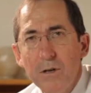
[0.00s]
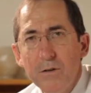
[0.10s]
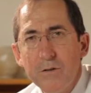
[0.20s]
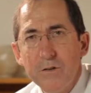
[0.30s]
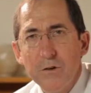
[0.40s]

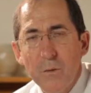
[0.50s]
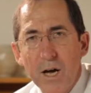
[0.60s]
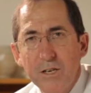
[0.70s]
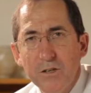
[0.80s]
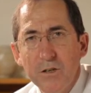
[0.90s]

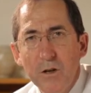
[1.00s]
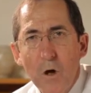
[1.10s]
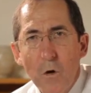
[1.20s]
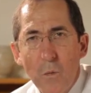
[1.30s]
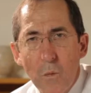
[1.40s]
situation,
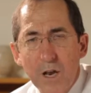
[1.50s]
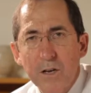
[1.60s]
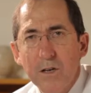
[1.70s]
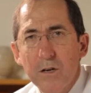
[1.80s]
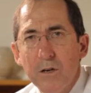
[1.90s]
when
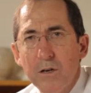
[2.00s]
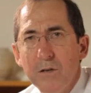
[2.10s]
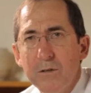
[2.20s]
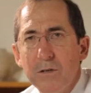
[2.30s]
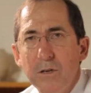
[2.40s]
it
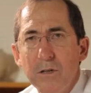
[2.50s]
occurs,